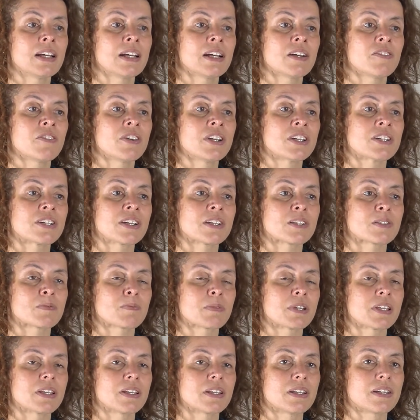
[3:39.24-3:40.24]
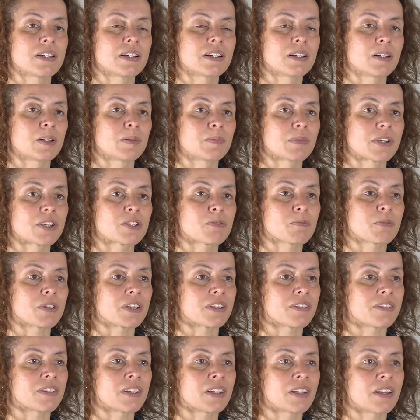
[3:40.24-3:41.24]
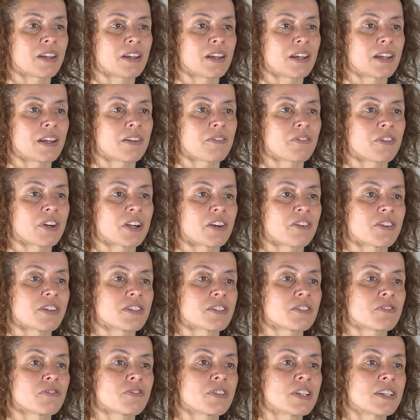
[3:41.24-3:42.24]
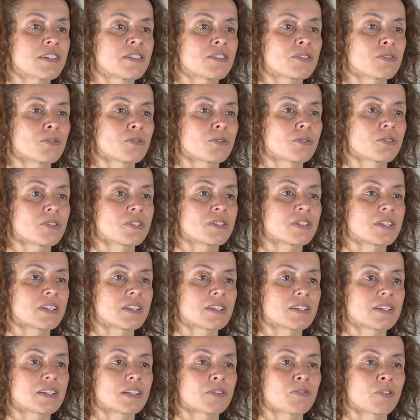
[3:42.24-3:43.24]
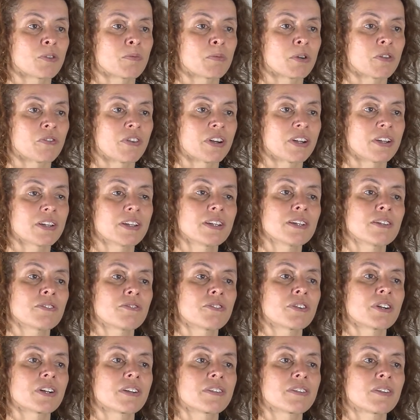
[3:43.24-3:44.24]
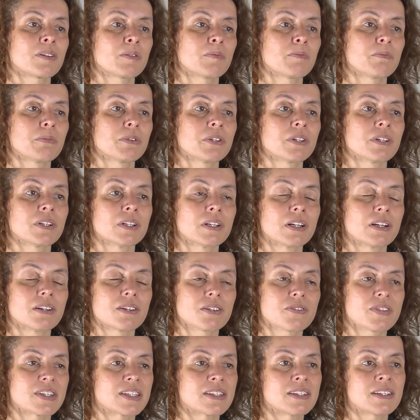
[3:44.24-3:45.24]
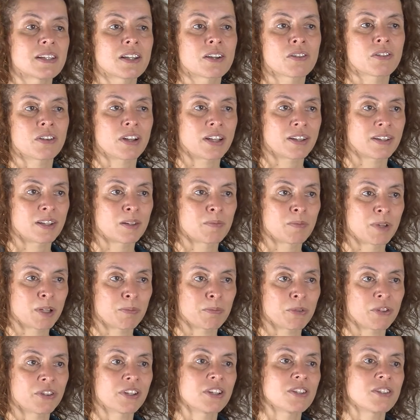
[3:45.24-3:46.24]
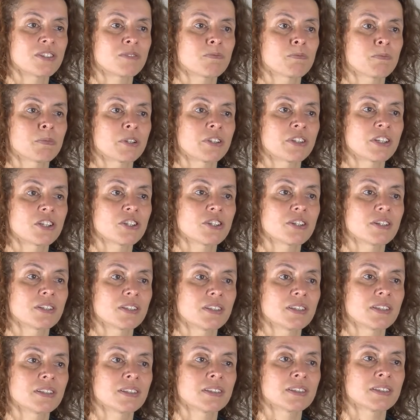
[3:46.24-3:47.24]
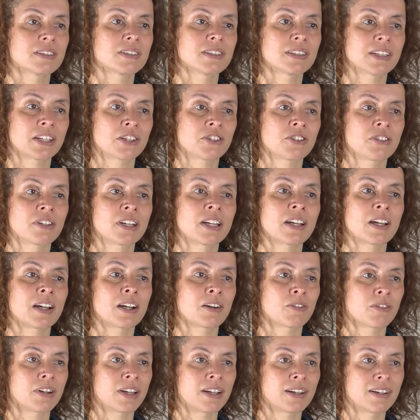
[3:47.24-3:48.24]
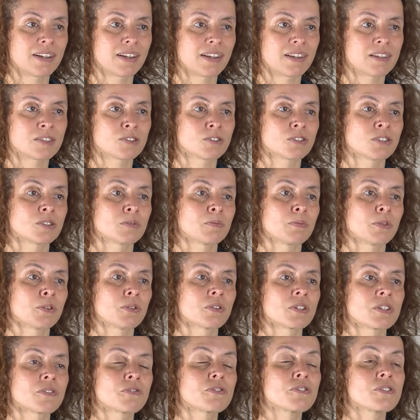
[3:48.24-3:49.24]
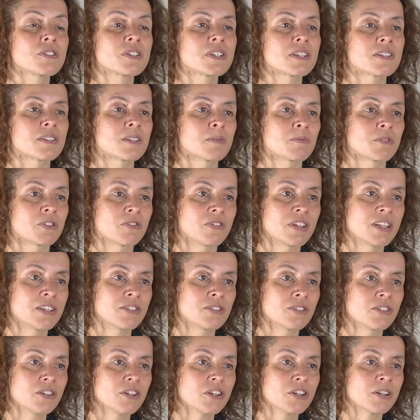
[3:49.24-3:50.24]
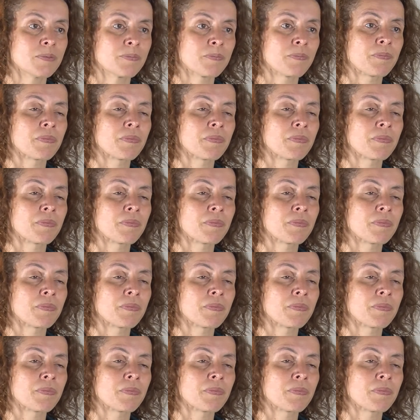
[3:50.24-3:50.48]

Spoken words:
which has been expressed in various resources that were provided. For example, RVC created my position, the lecturer in agri-health, to support food systems research.